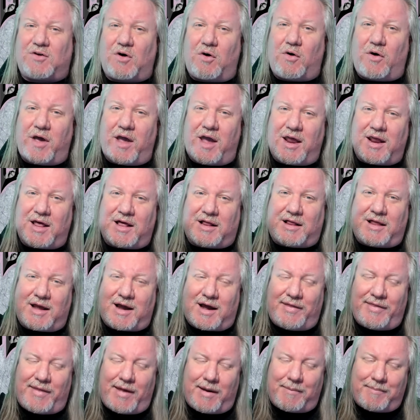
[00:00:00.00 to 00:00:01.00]
go ahead and
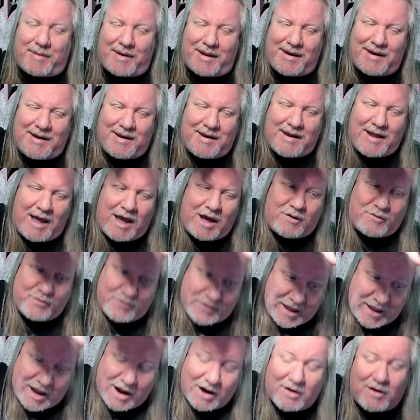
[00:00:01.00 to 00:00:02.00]
click on that button down
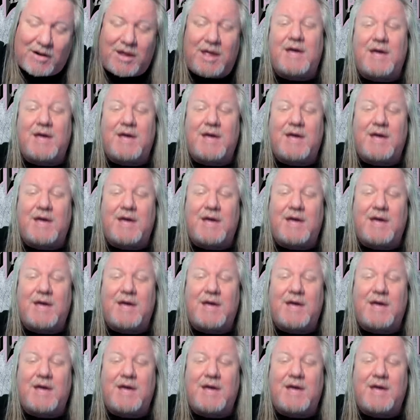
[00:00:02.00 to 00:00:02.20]
there.